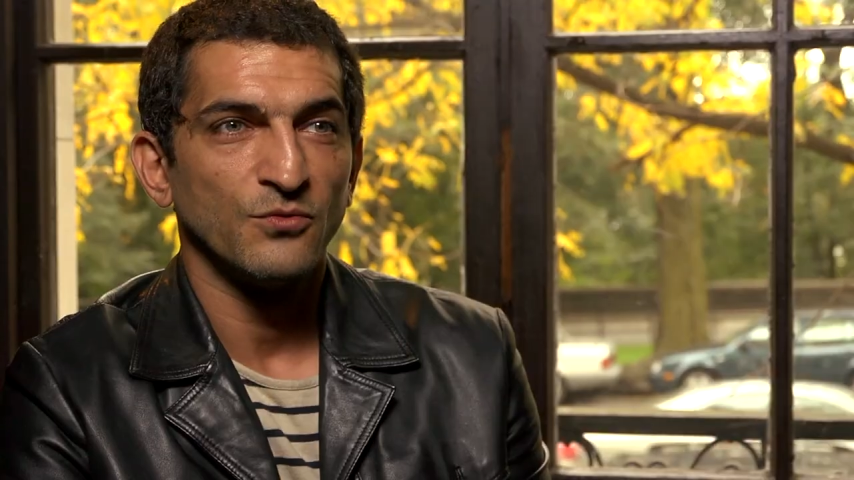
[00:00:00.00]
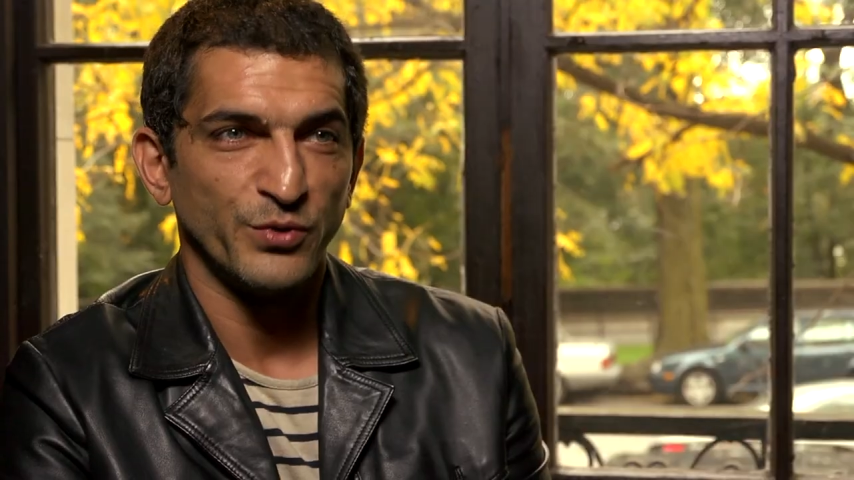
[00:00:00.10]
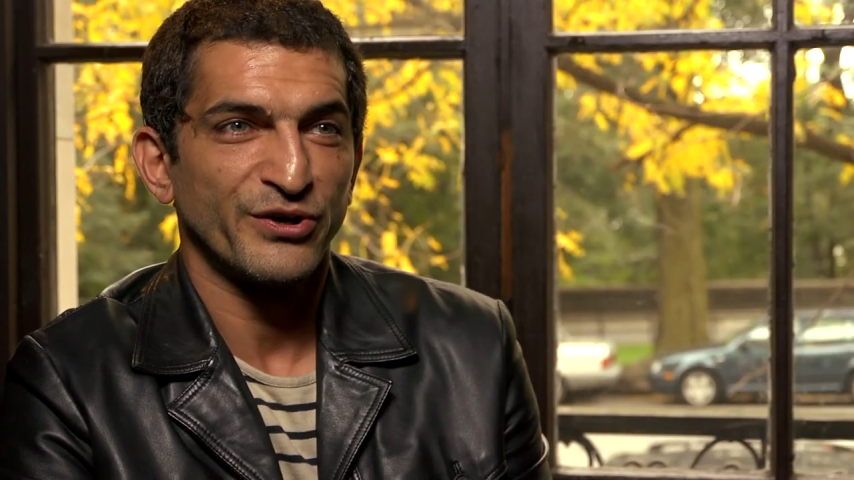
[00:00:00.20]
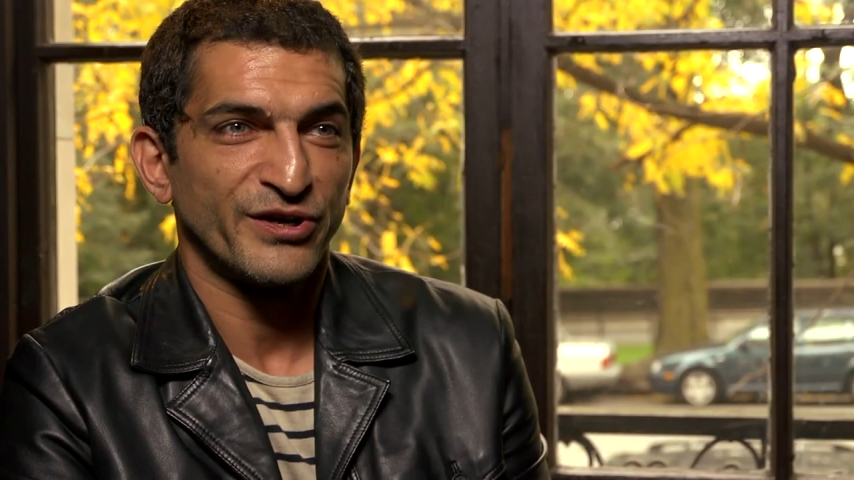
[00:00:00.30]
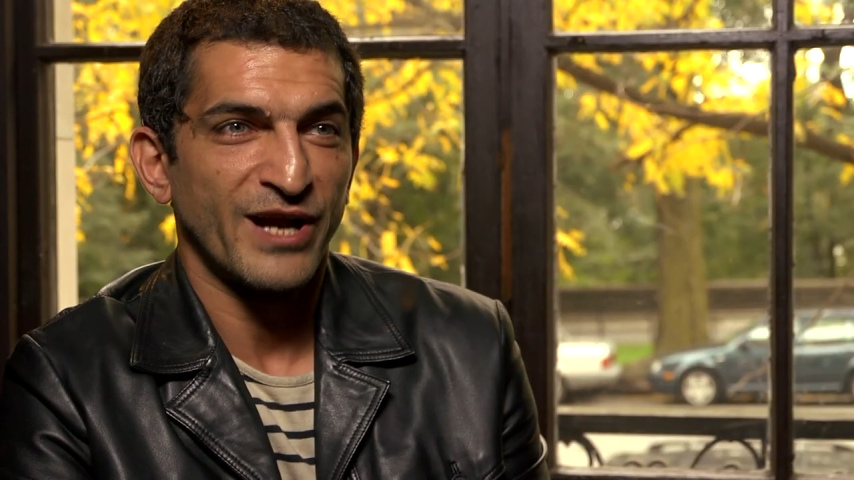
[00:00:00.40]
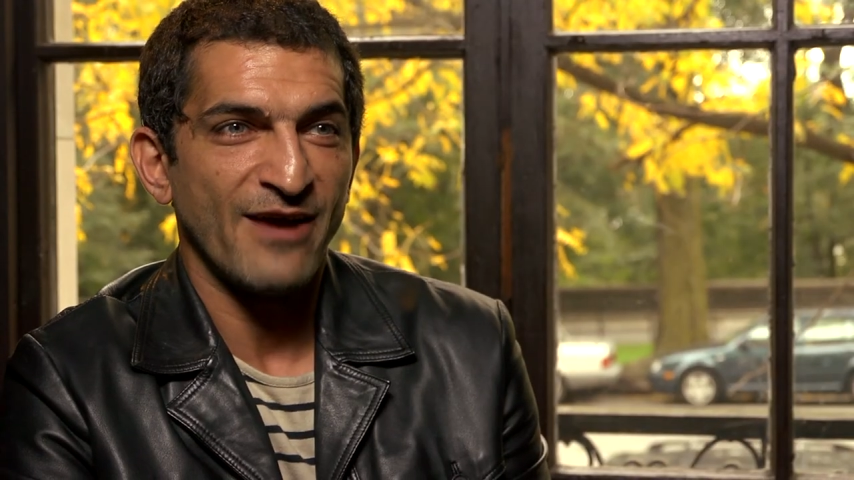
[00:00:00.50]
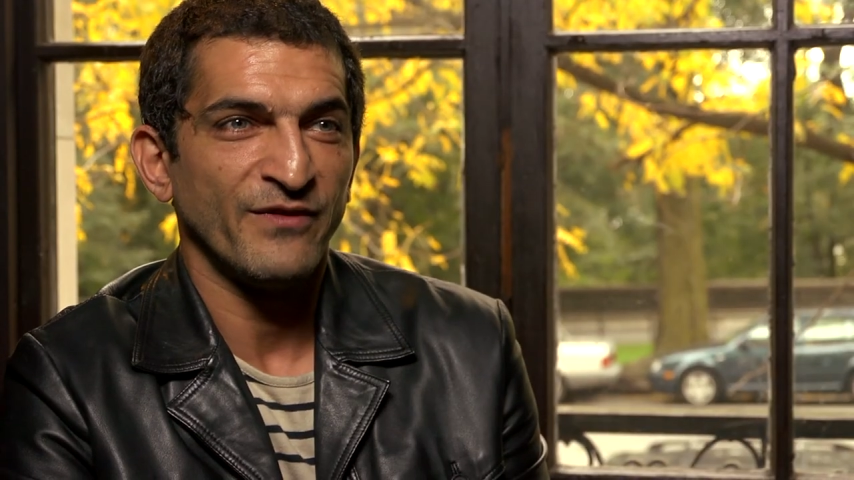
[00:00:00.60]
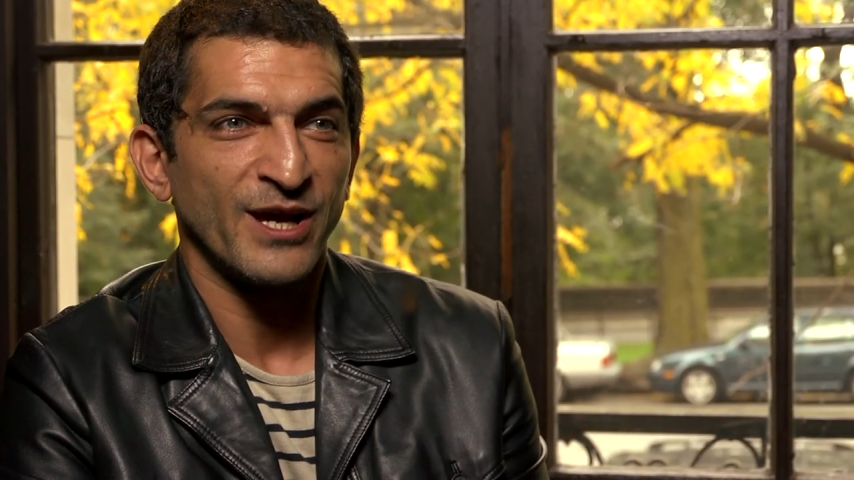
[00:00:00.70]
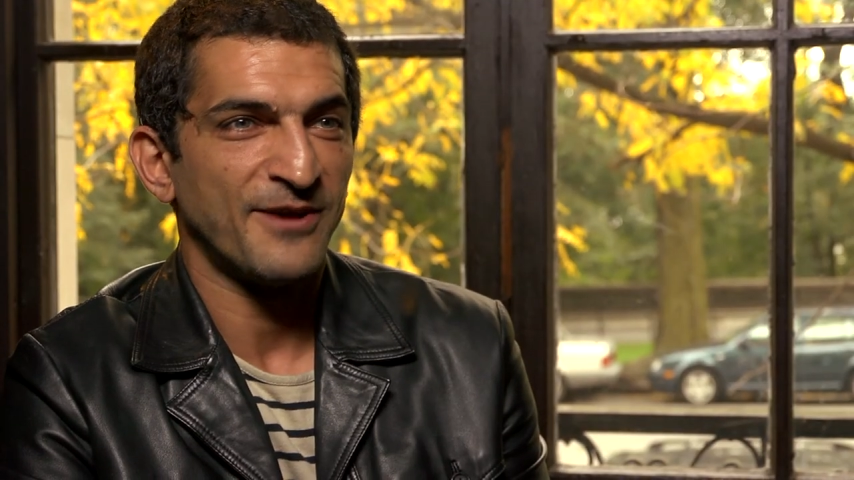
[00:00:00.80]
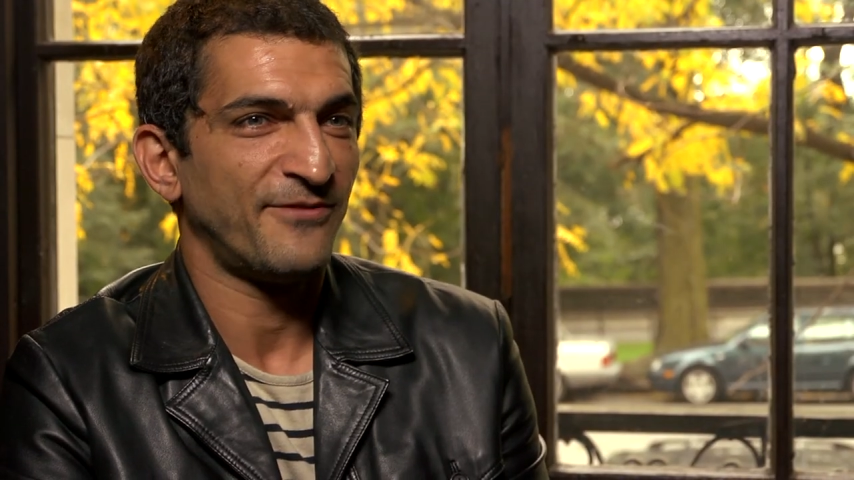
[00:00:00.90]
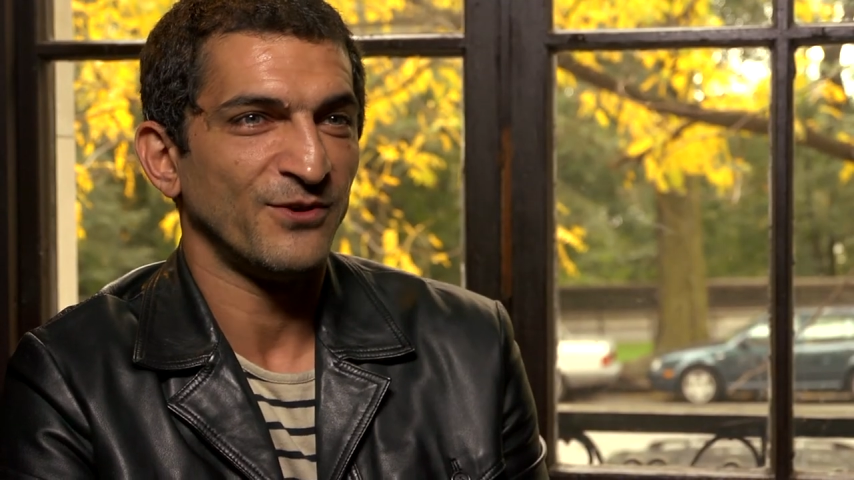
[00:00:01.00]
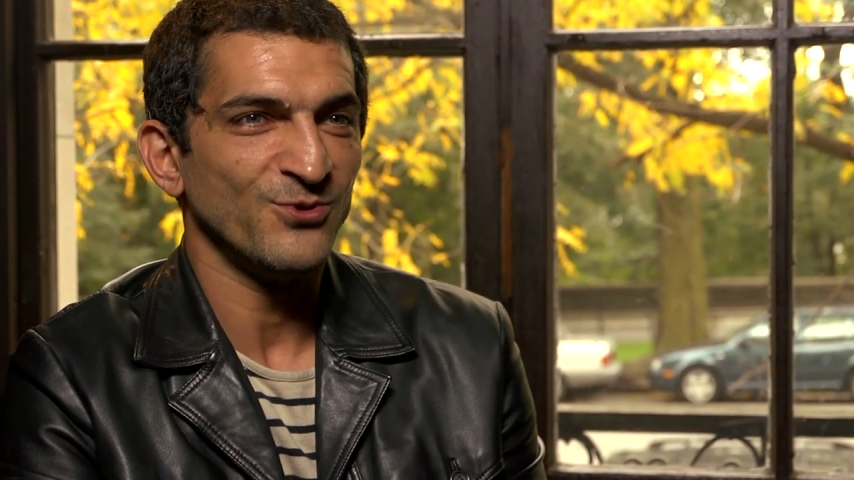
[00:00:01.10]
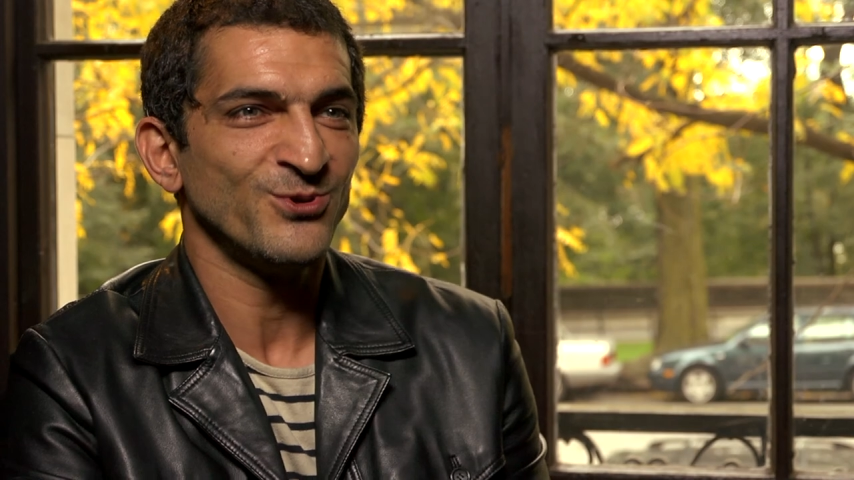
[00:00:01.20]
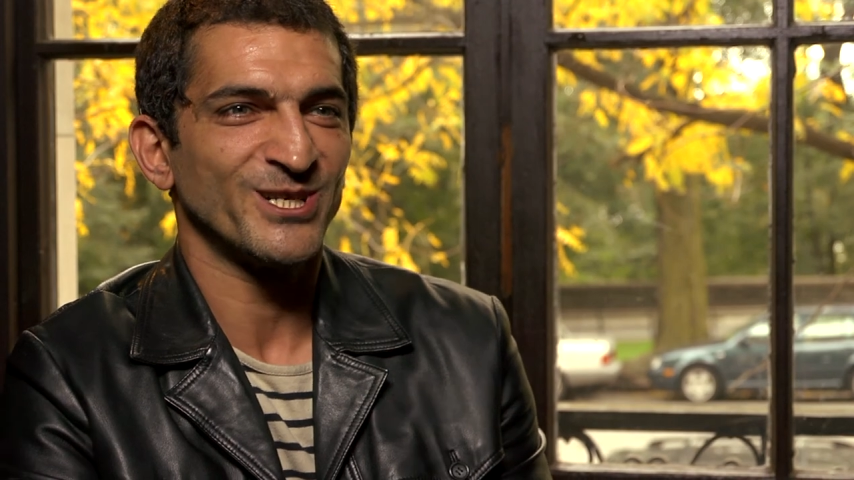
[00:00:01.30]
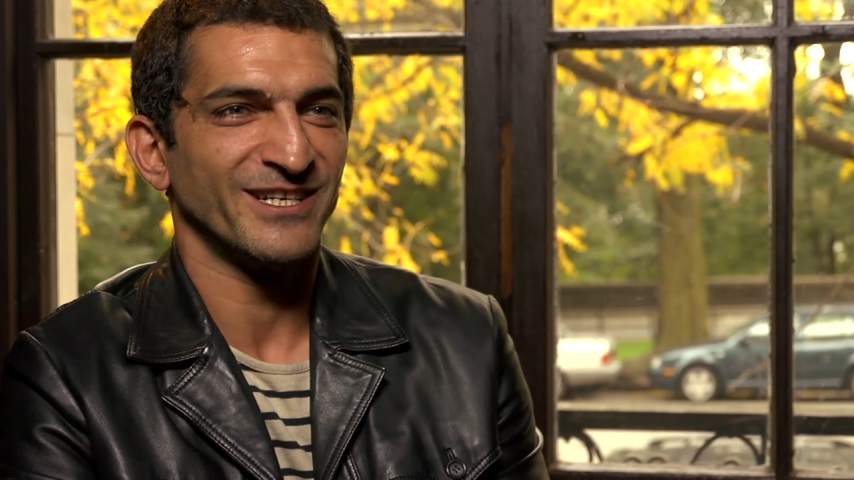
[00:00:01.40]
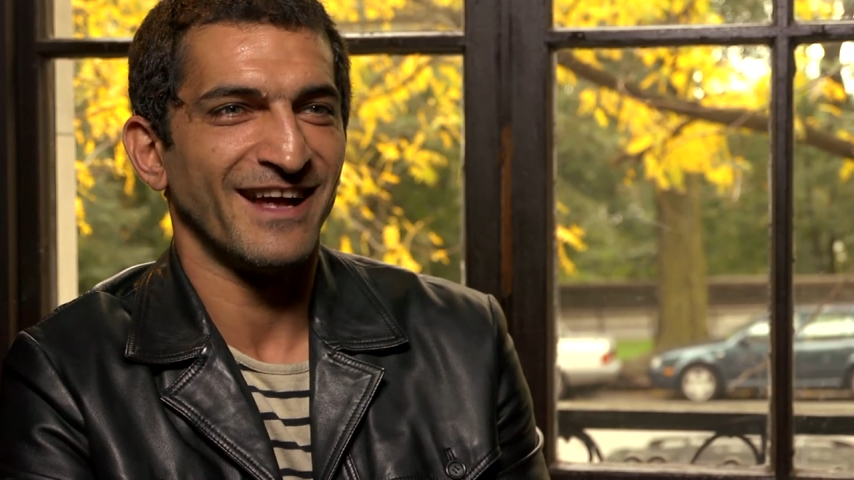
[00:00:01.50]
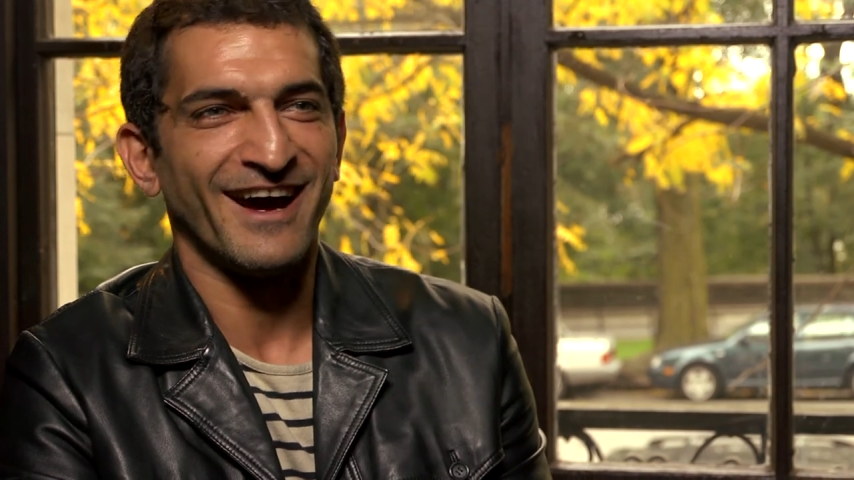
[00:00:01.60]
We're having a revolution